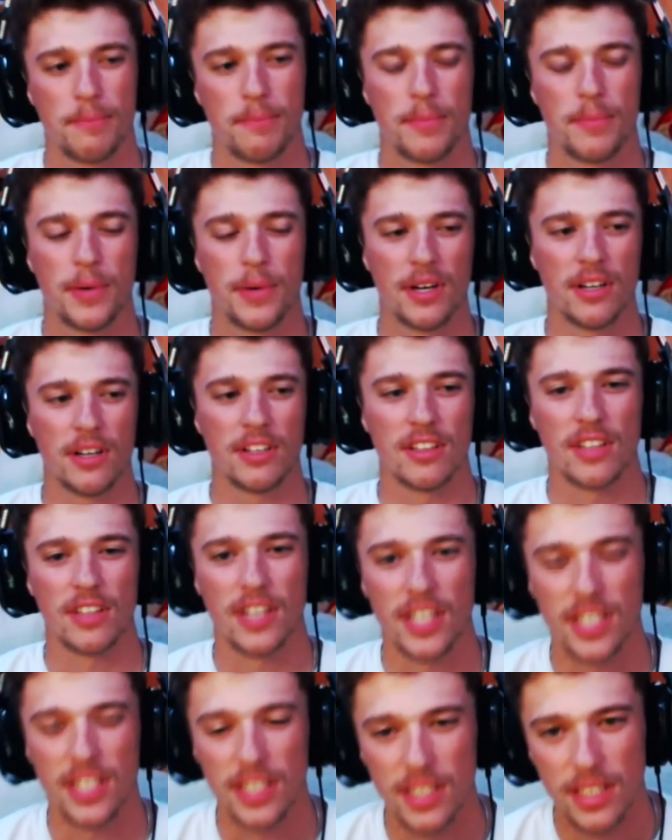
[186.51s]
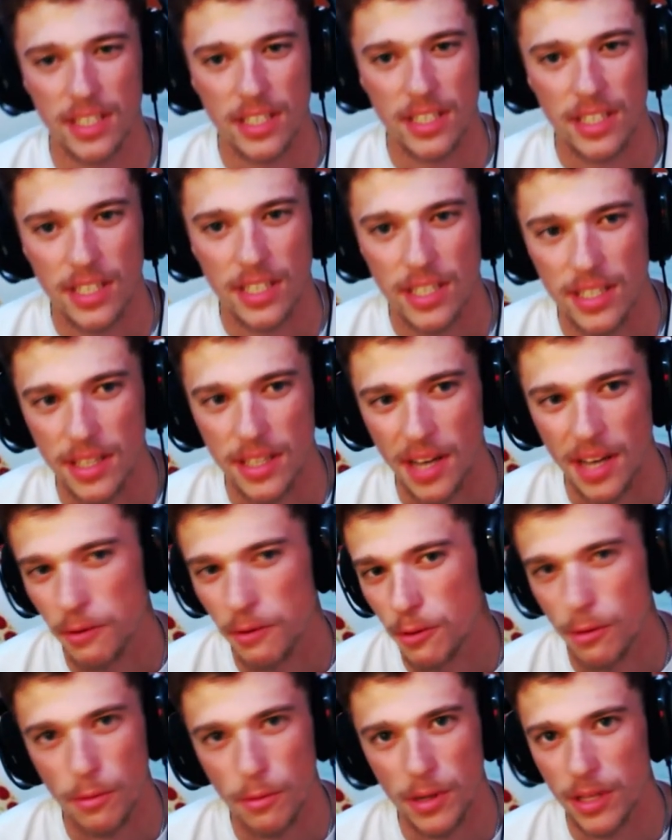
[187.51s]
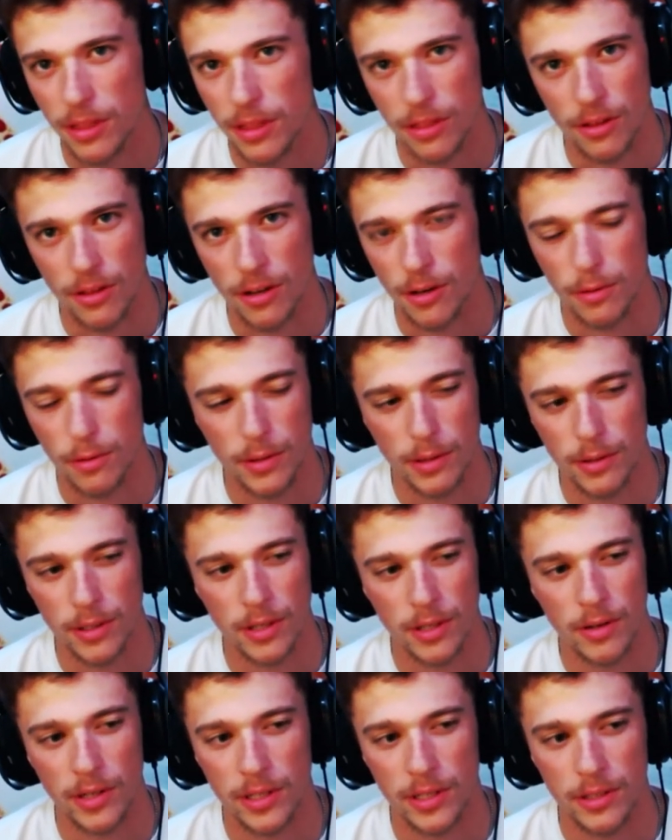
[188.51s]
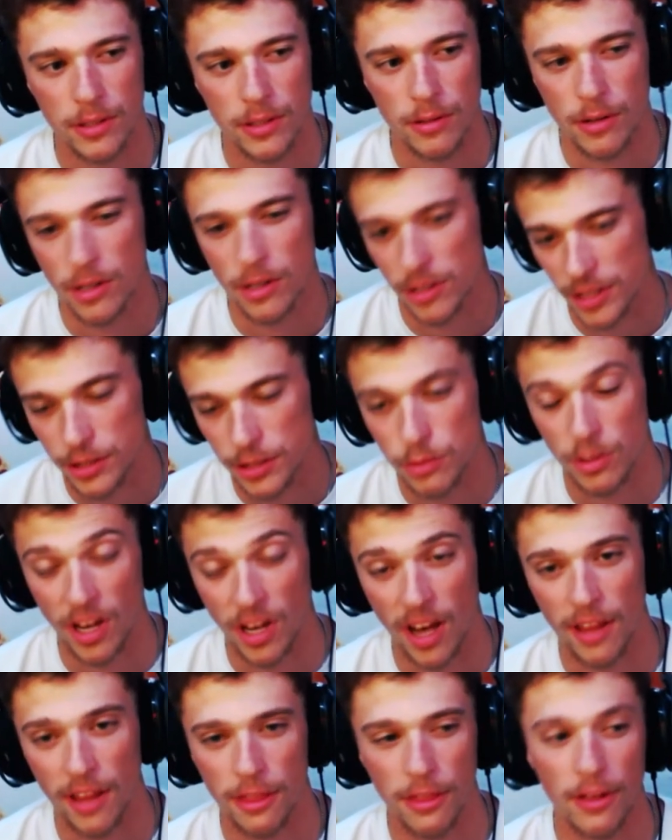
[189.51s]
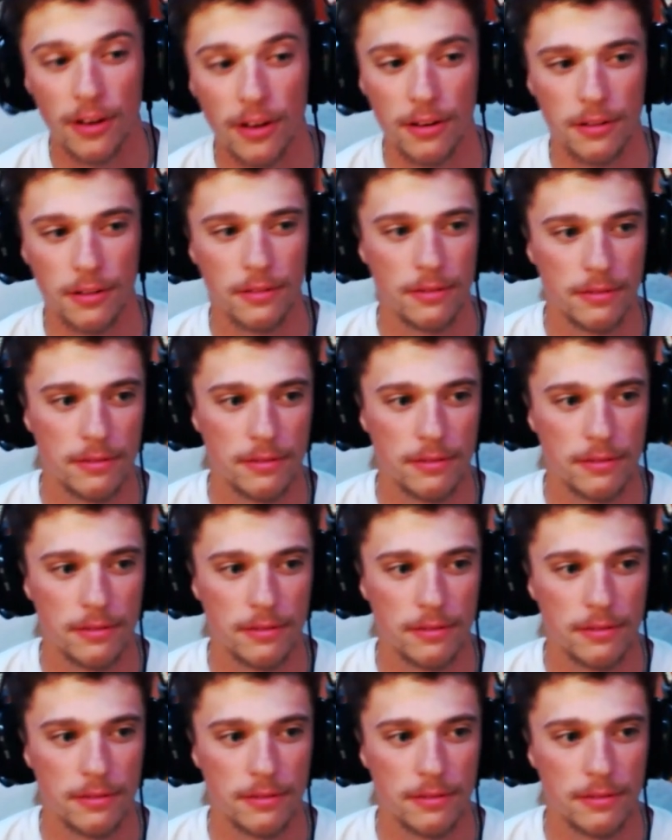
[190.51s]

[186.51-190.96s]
But like not what we thought we were going to, or at least what I thought.